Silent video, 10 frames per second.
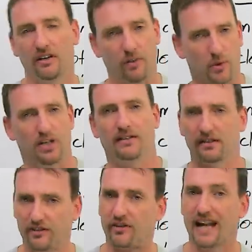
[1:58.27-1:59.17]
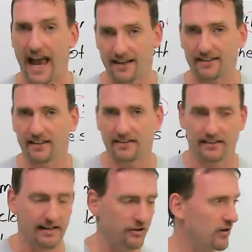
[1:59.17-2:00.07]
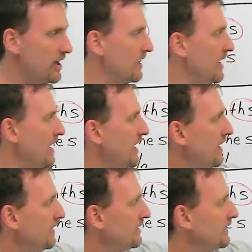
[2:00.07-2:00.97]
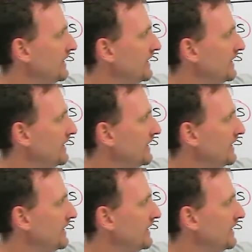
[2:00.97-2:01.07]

if you want to get the different accents, etc. You